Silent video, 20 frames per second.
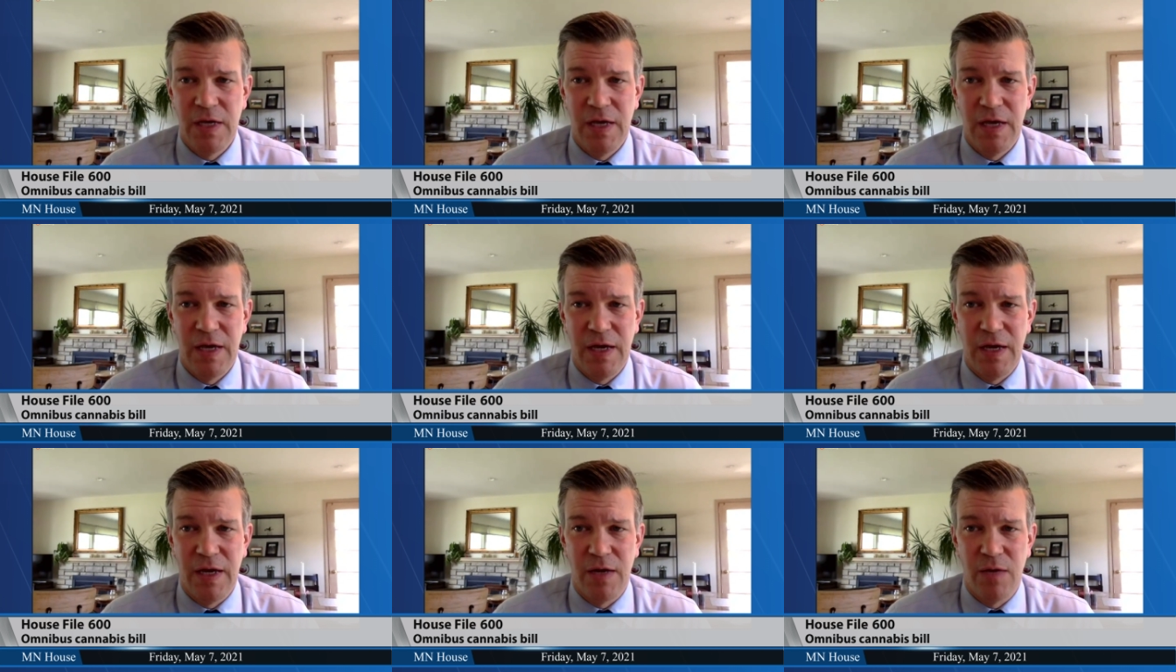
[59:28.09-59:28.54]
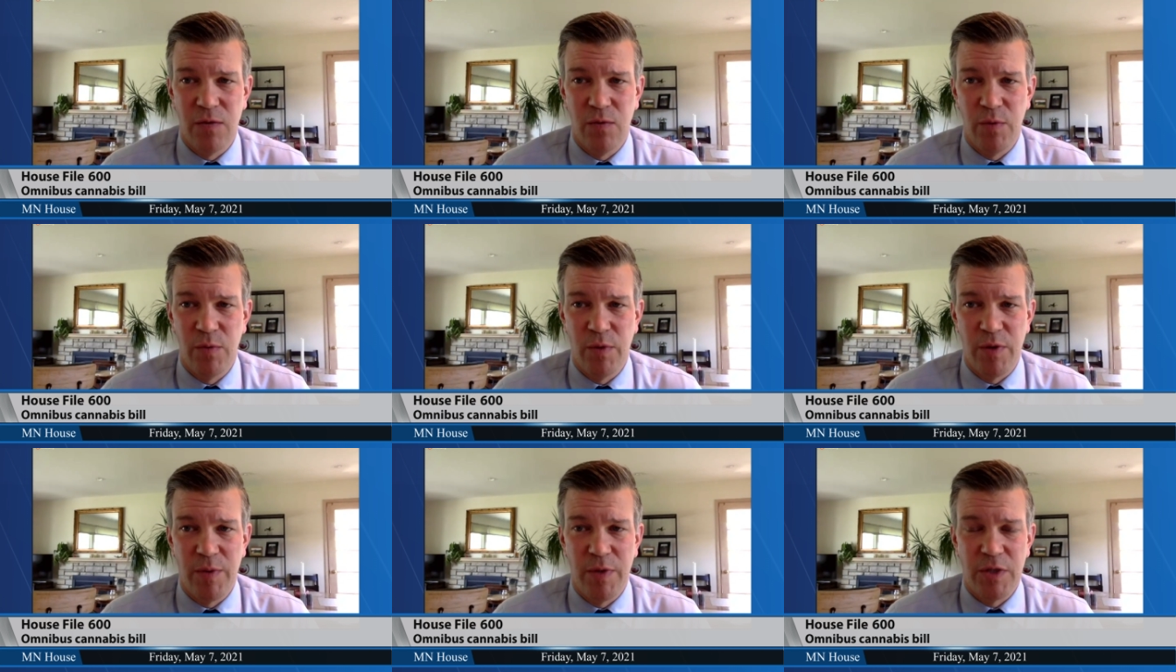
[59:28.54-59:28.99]
And
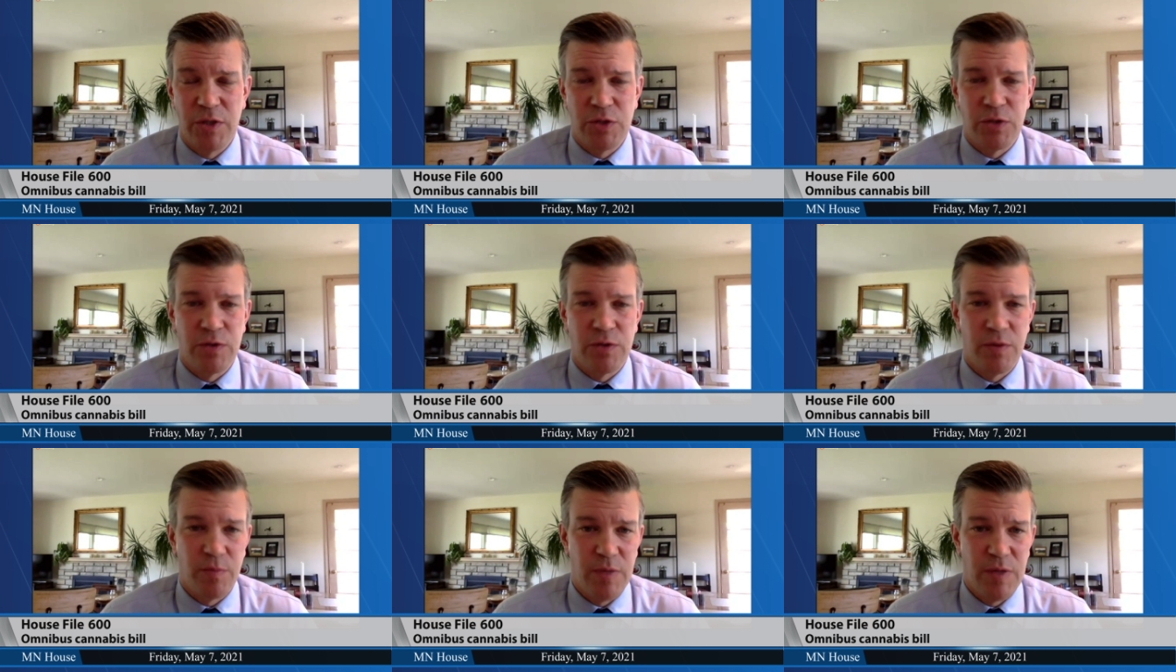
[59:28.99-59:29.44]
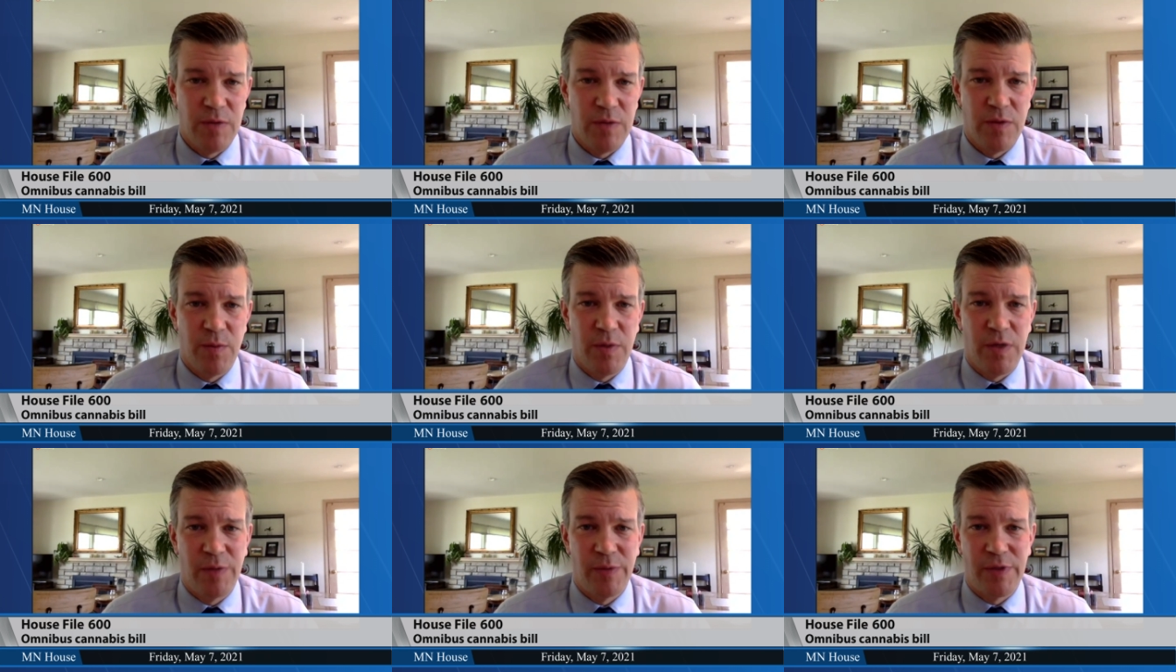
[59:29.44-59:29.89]
we want to make sure that
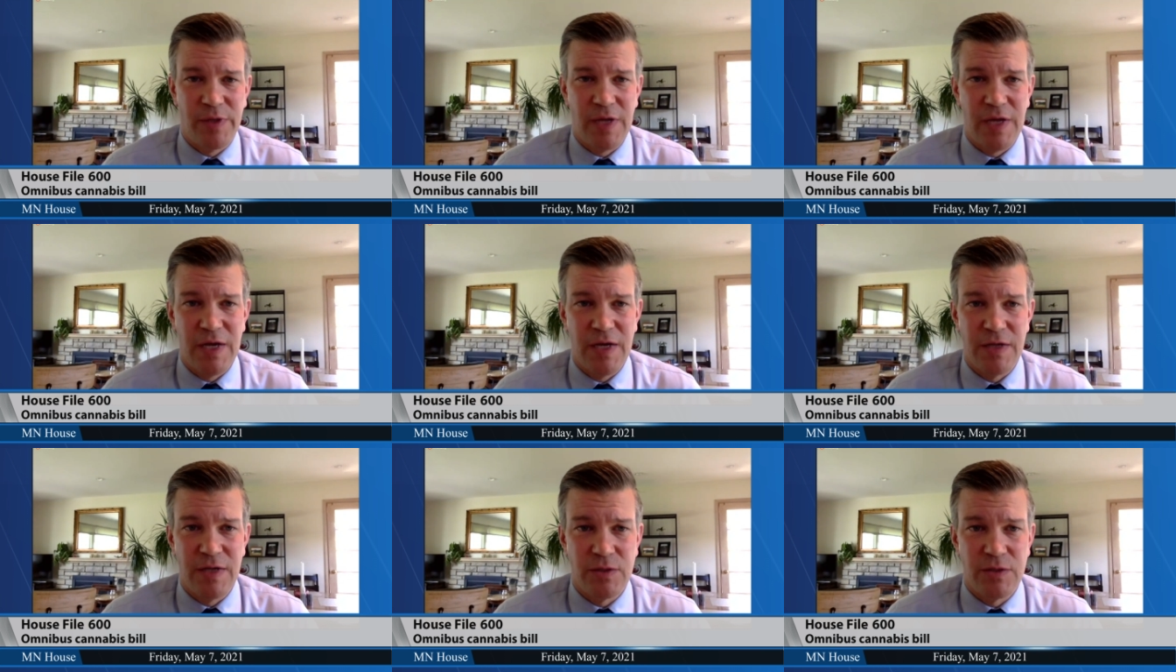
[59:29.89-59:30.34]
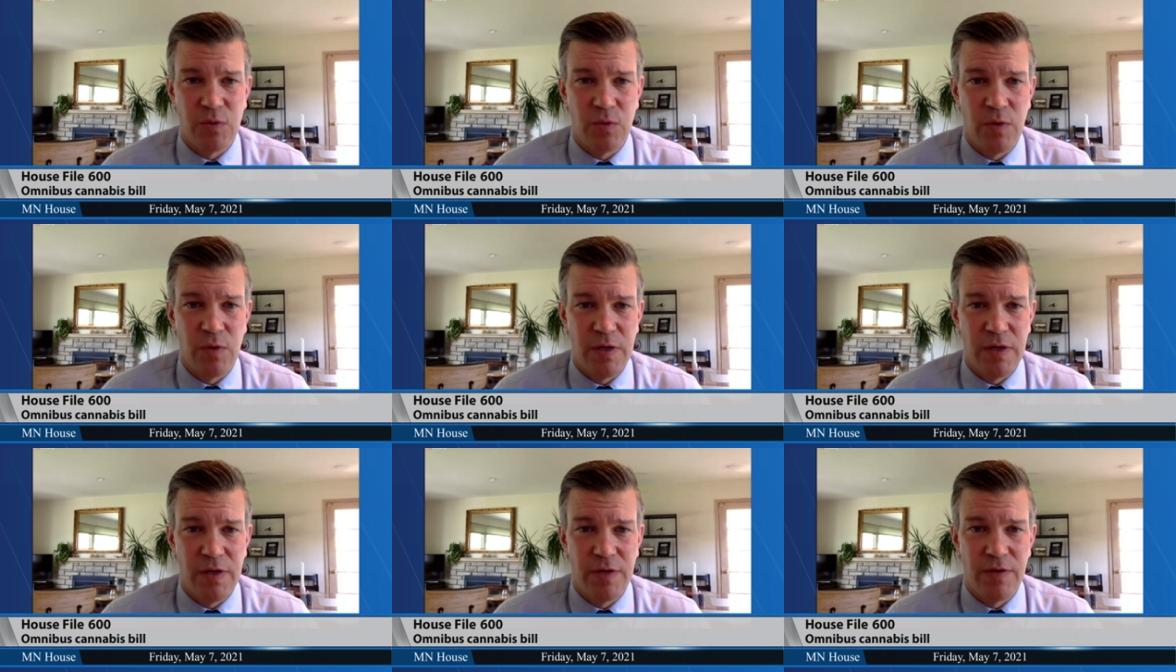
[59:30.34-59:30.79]
the public has
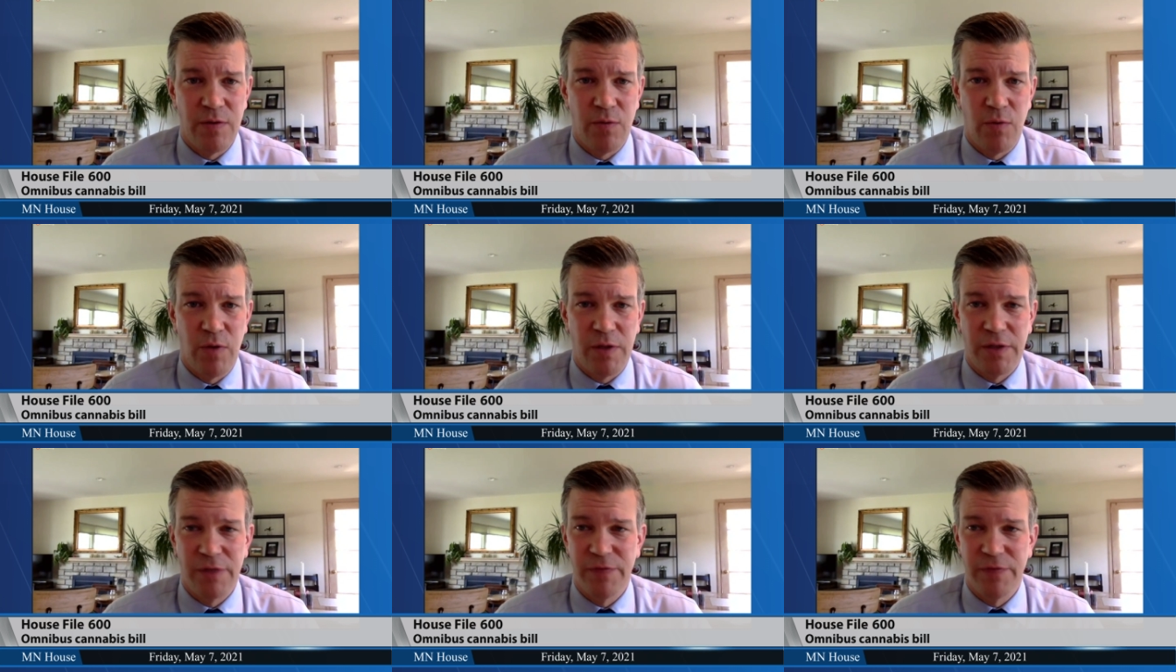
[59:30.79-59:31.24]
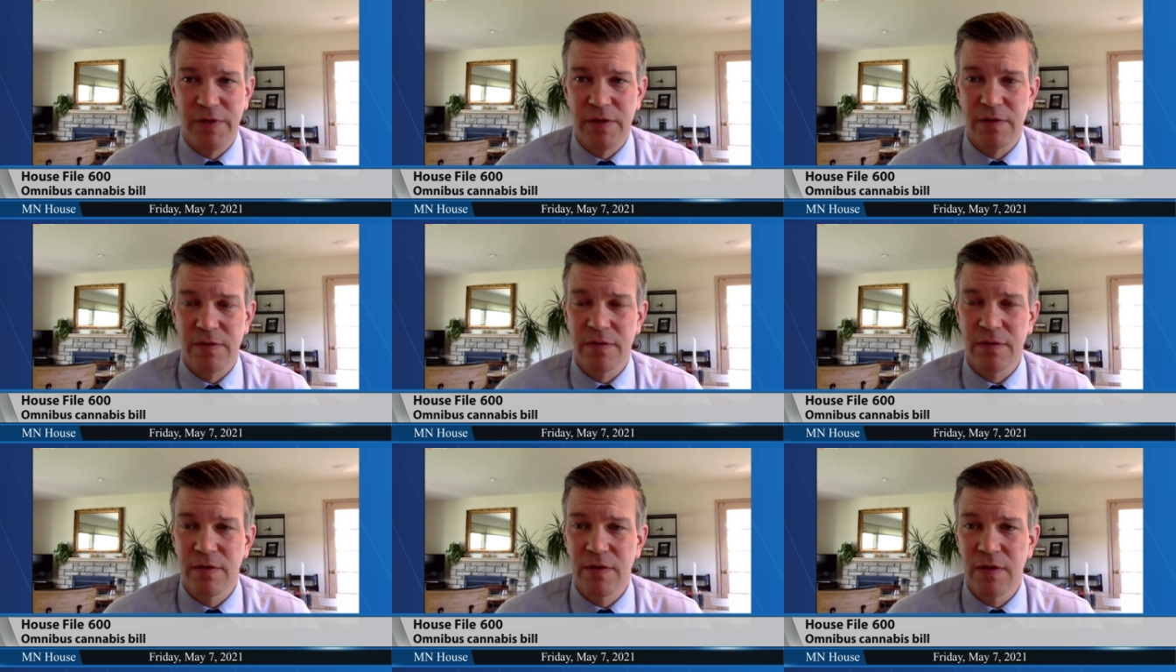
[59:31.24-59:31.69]
the relevant